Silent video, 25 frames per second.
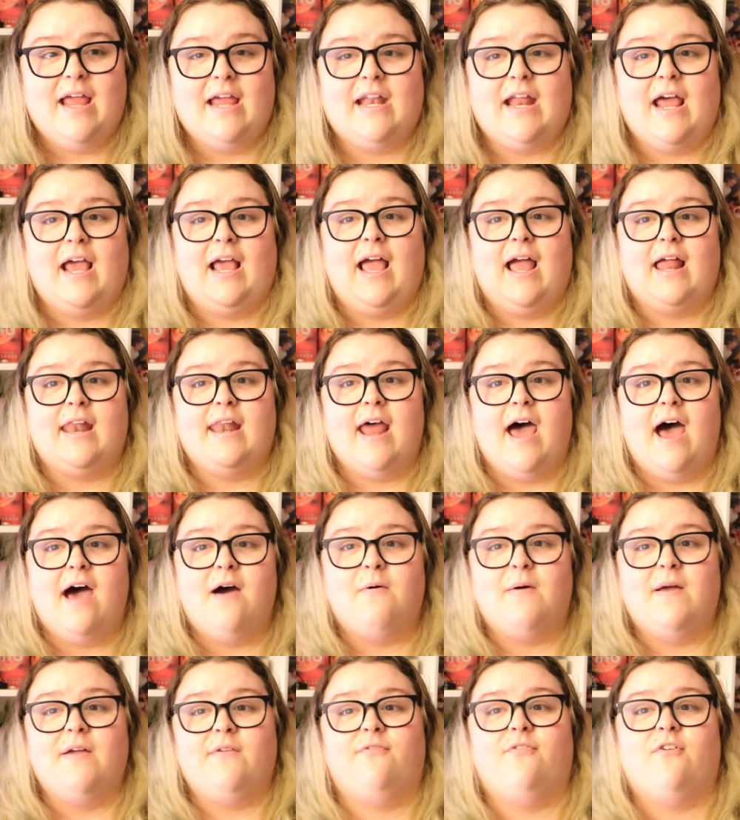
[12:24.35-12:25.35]
and I cannot
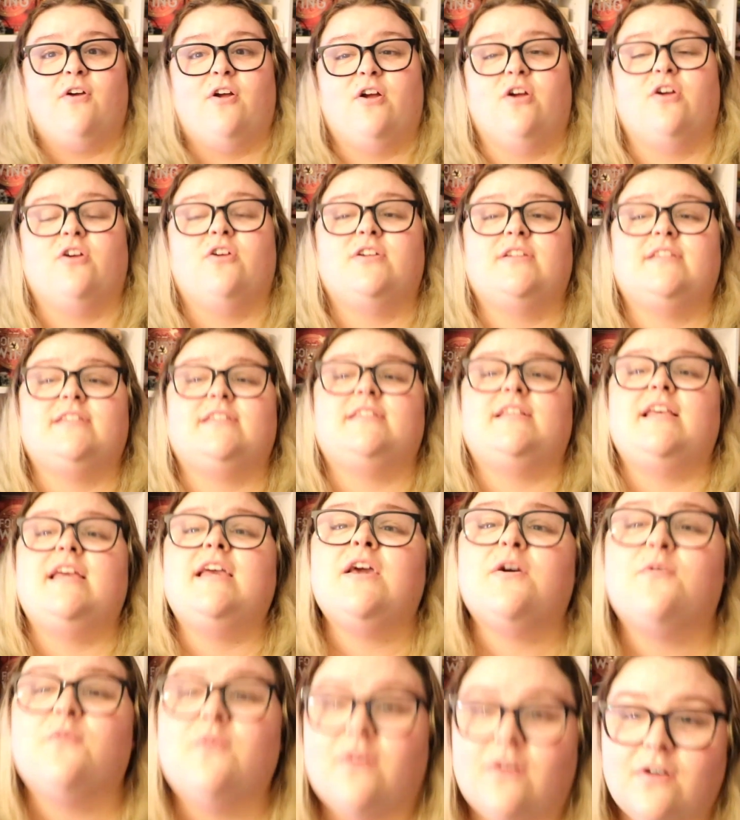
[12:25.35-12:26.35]
wait for her
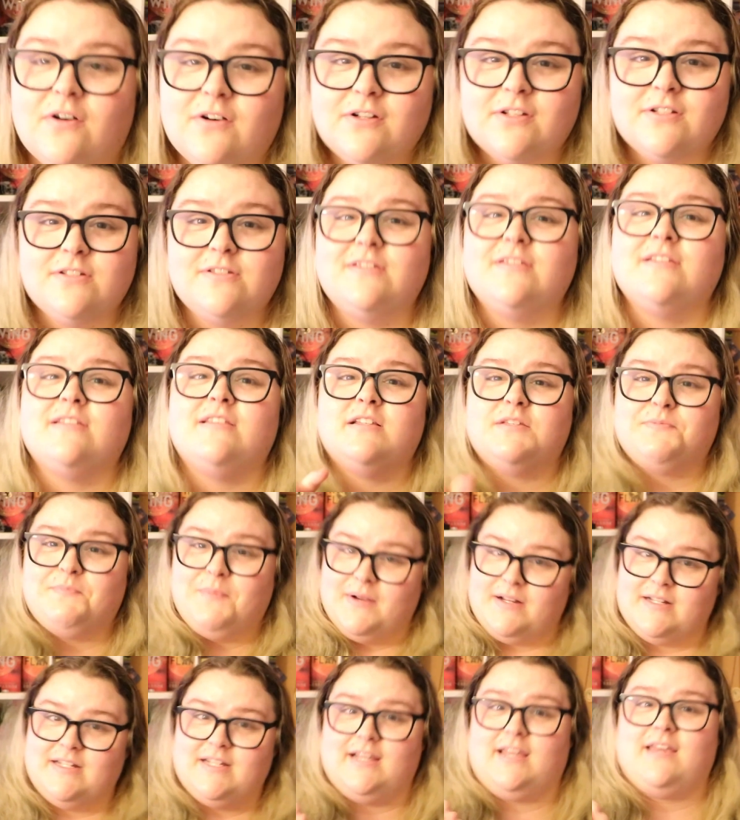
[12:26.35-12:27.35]
sequel to this
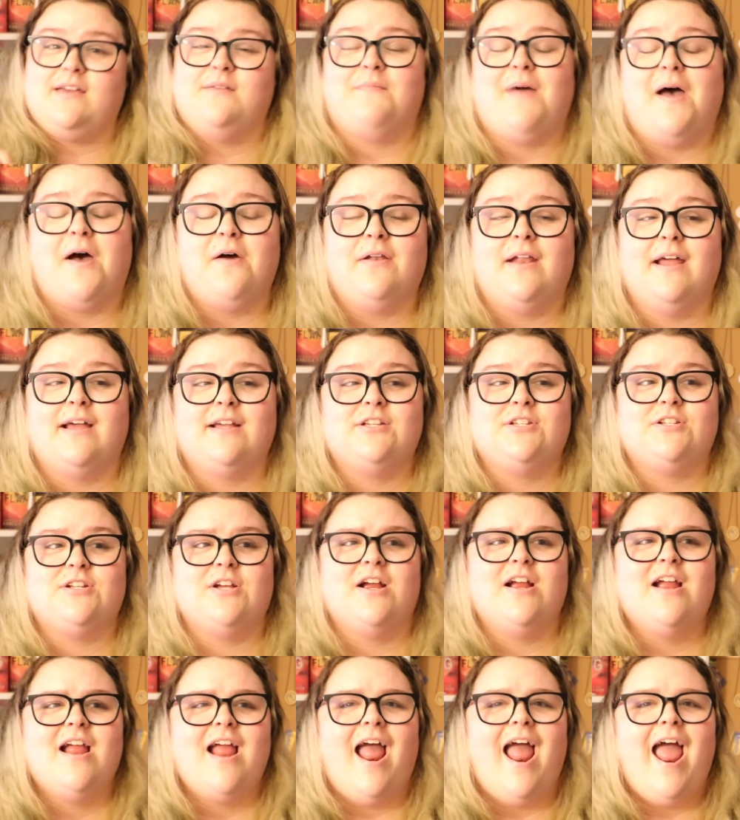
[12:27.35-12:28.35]
book to come out next
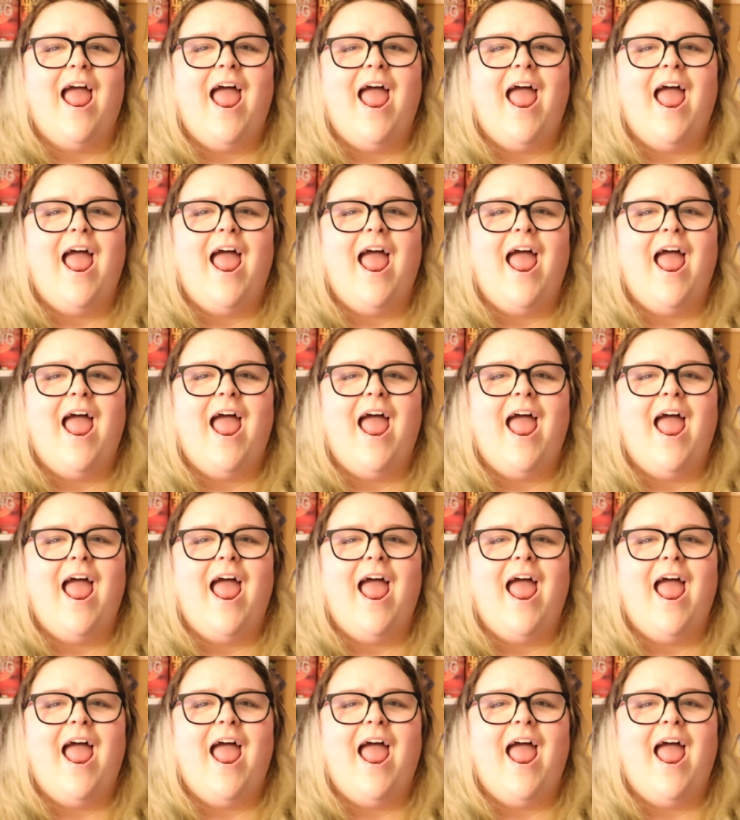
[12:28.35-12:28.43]
year.